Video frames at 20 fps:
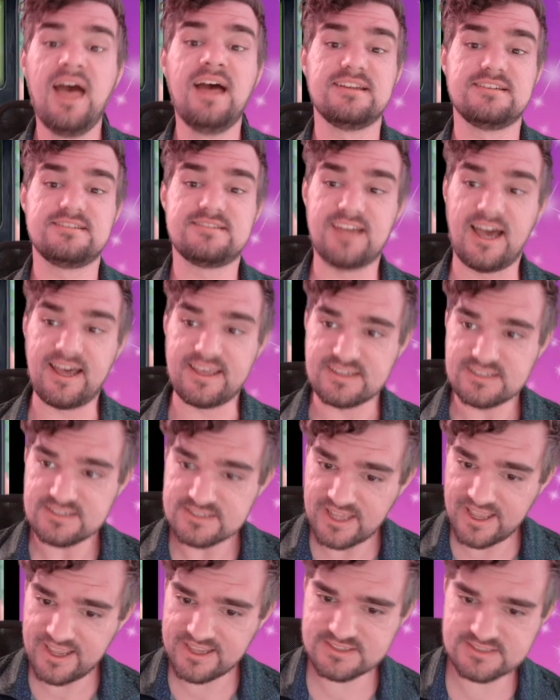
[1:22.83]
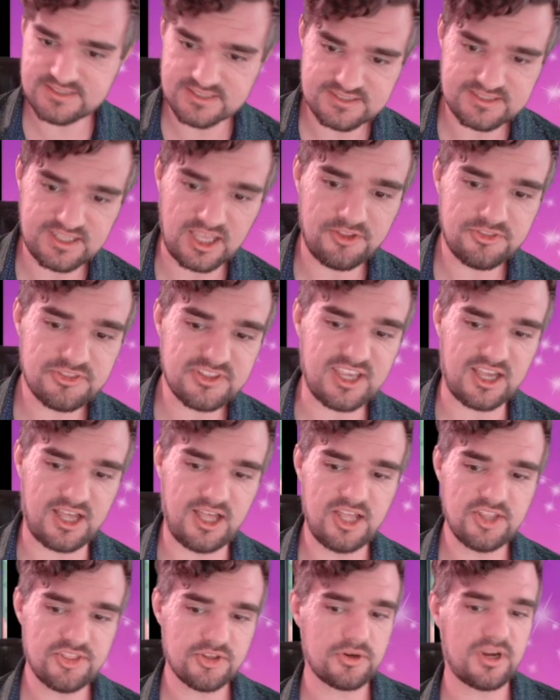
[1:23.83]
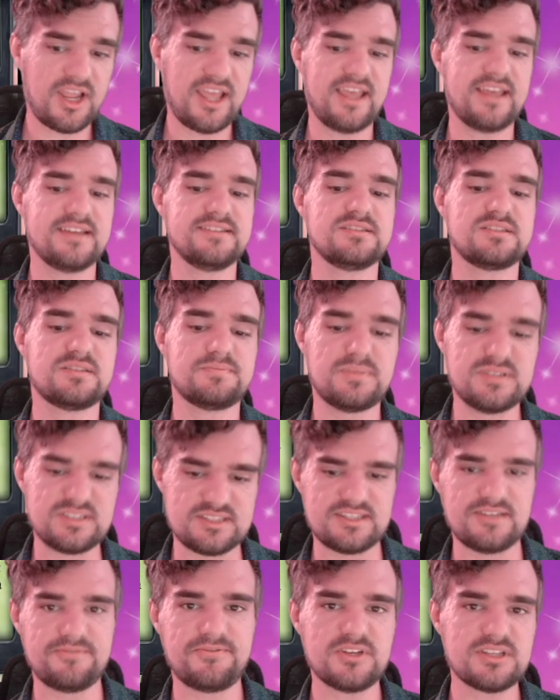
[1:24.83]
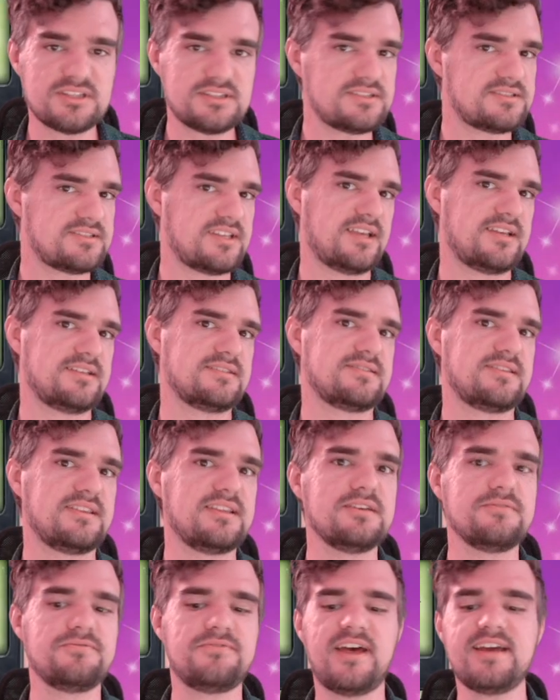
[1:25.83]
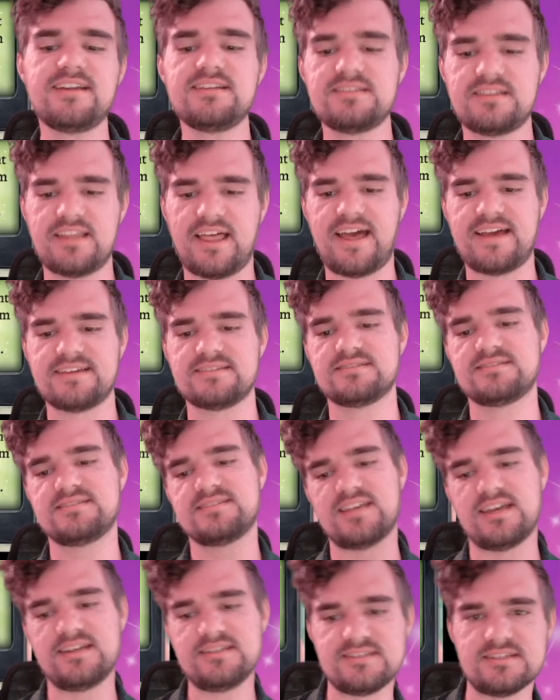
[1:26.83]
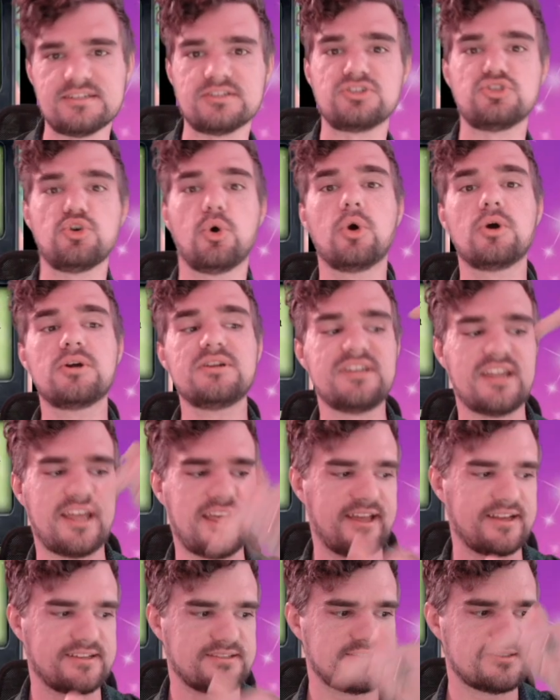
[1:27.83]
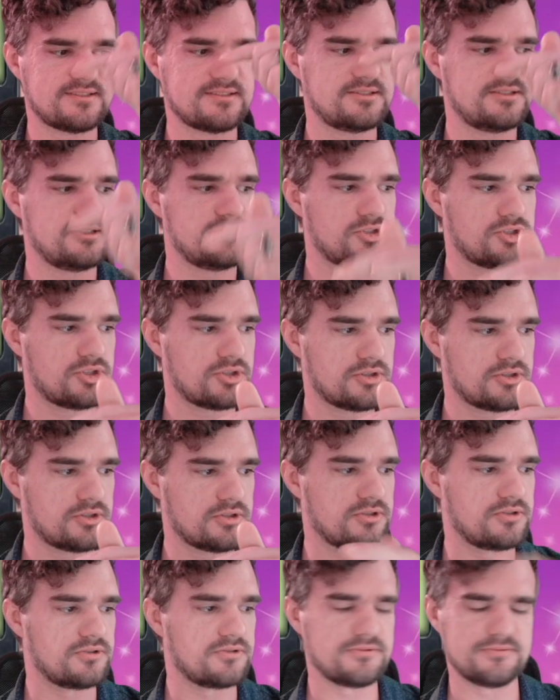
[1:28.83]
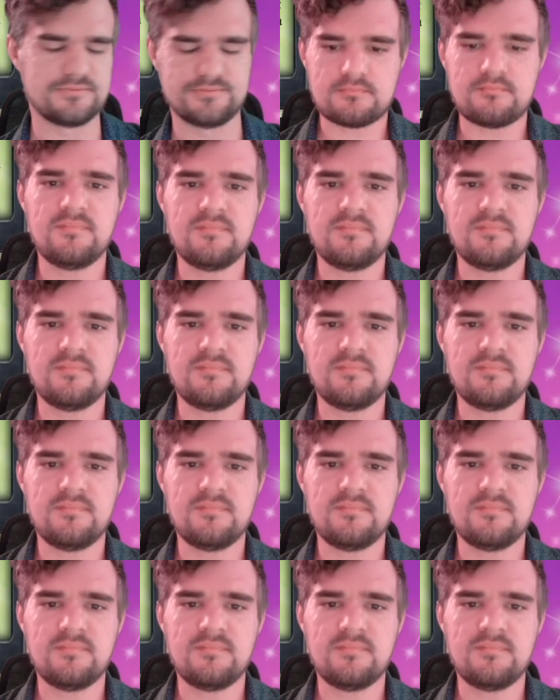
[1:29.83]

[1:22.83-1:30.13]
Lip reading: Dionysus, on the other hand, specifically says the effect lasts until your next turn.